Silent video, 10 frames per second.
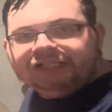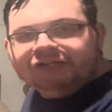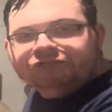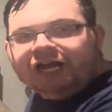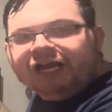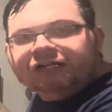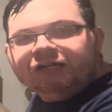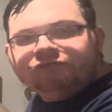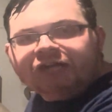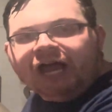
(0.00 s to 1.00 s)
if not
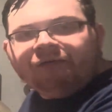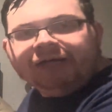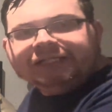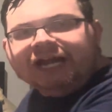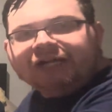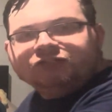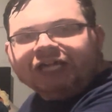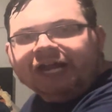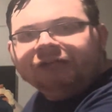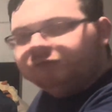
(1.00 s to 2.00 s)
like 9 or
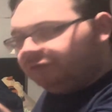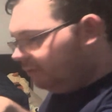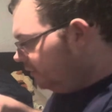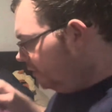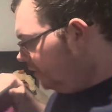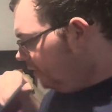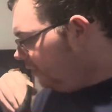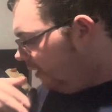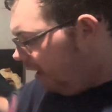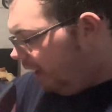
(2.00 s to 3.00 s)
10.
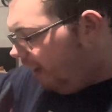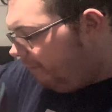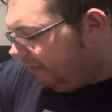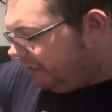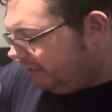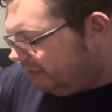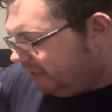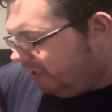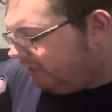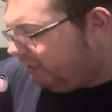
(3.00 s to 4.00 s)
Because in